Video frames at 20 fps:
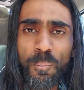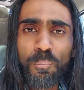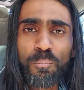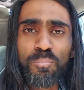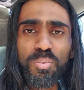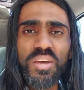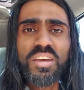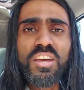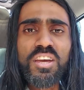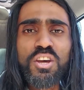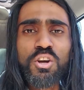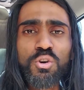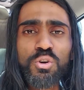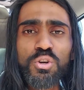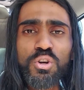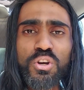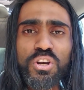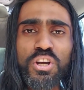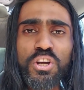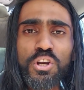Be who
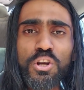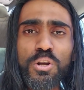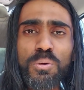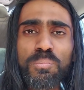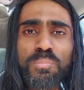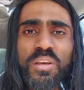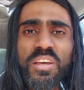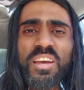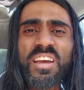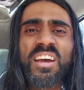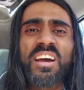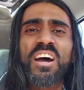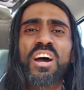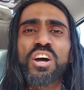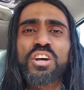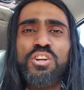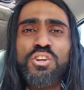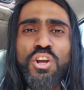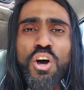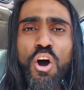you're here to be.
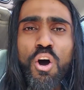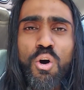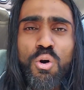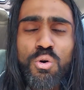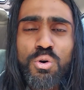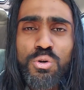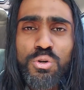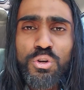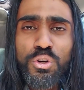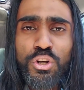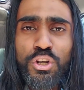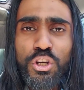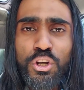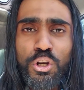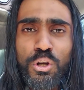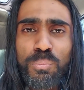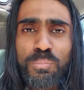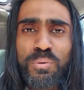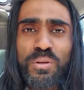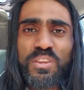Know who you're
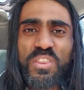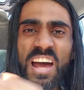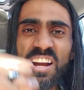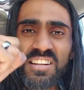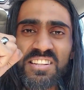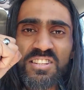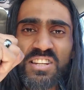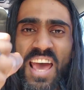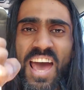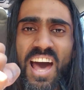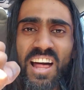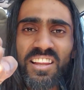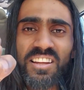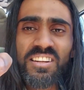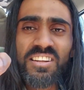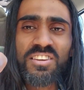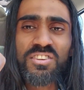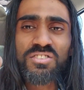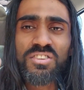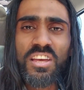here to be. That
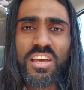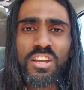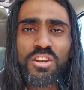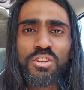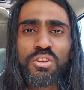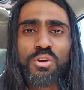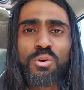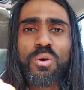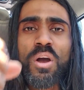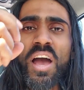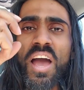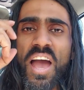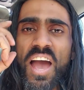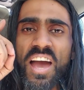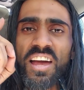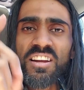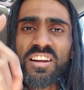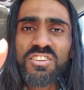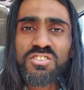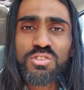talent is in you,
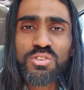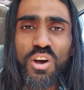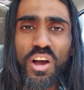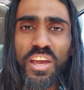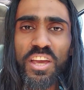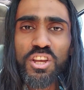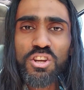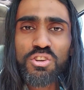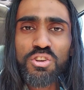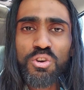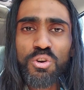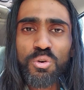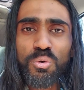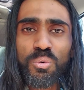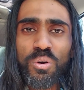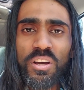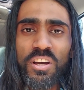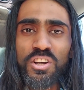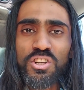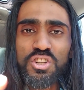and it's in you
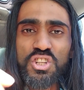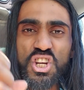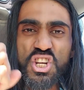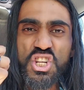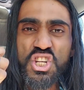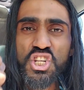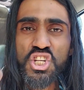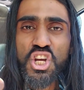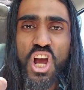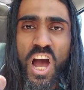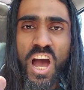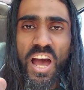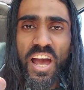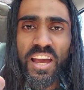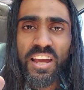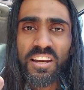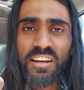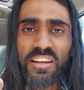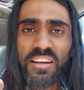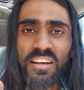to
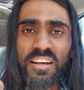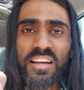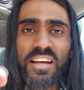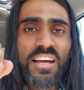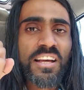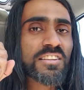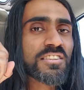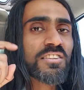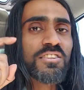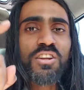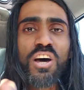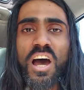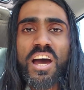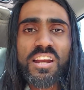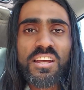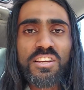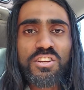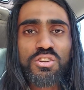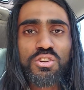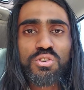shine. It's not
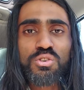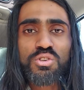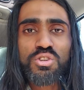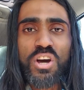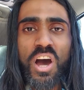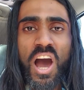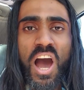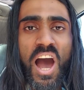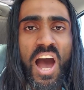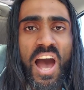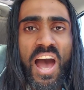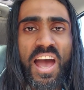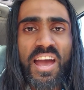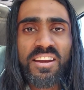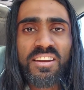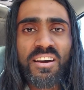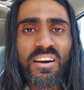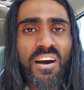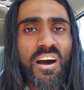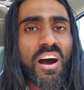in you to
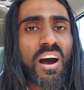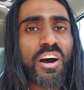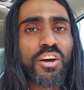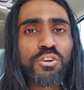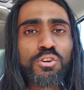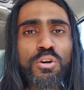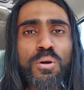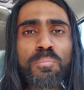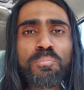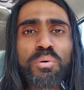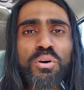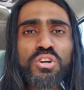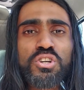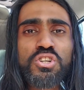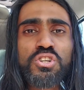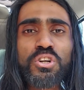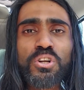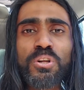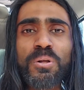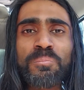hide under a
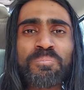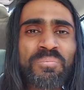bushel